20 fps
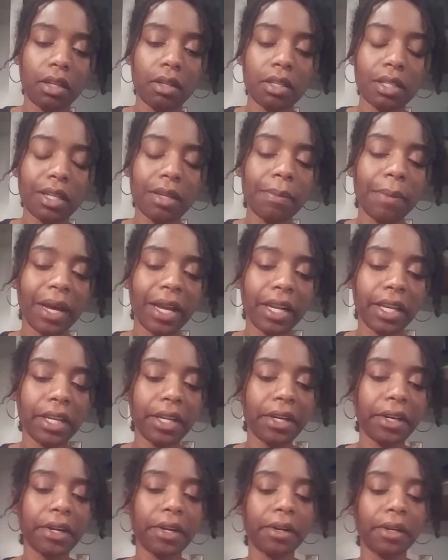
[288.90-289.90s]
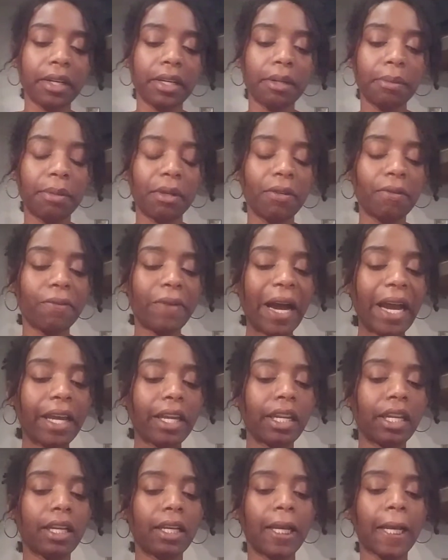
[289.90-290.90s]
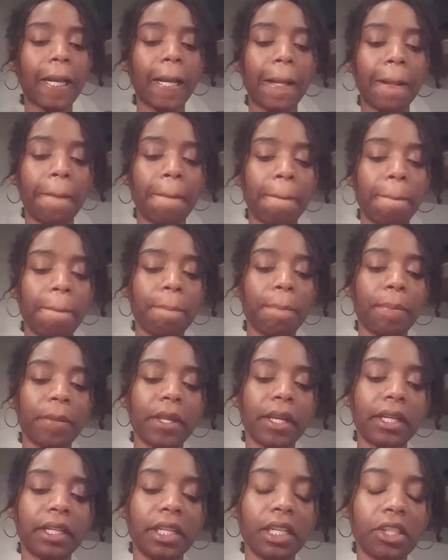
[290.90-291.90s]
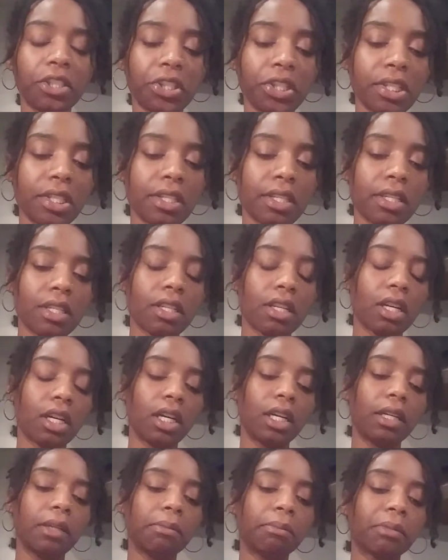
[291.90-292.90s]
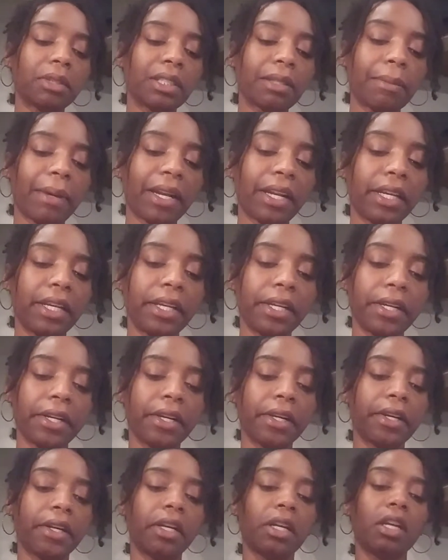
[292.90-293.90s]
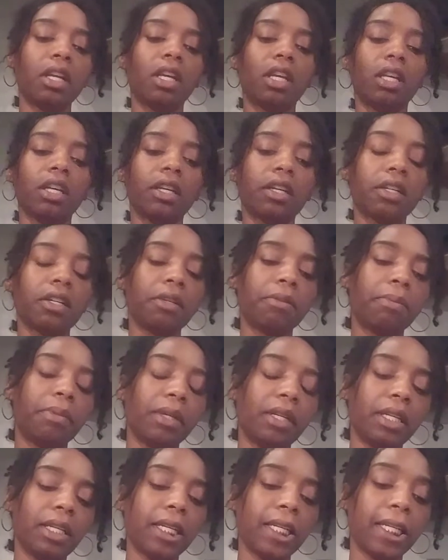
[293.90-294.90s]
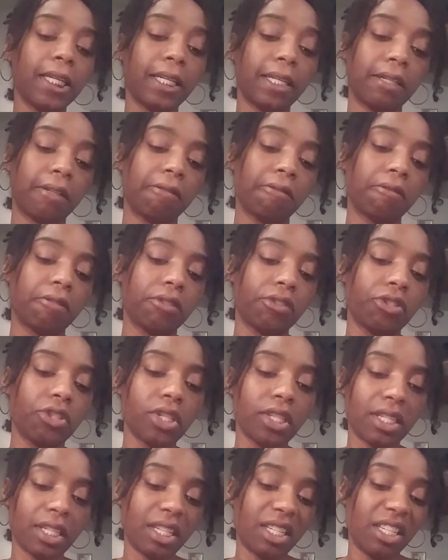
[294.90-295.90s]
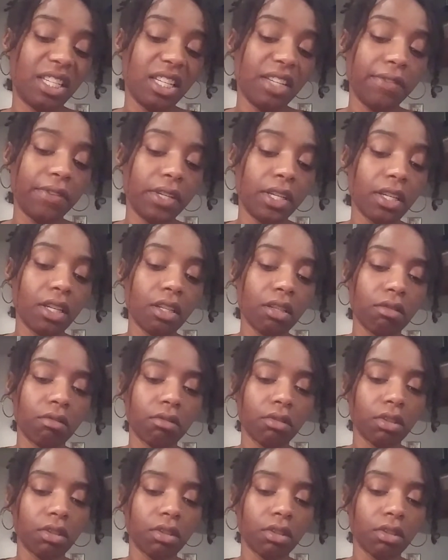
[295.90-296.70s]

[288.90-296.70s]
Somebody here could be fighting addictions. Somebody here could be just a deviant.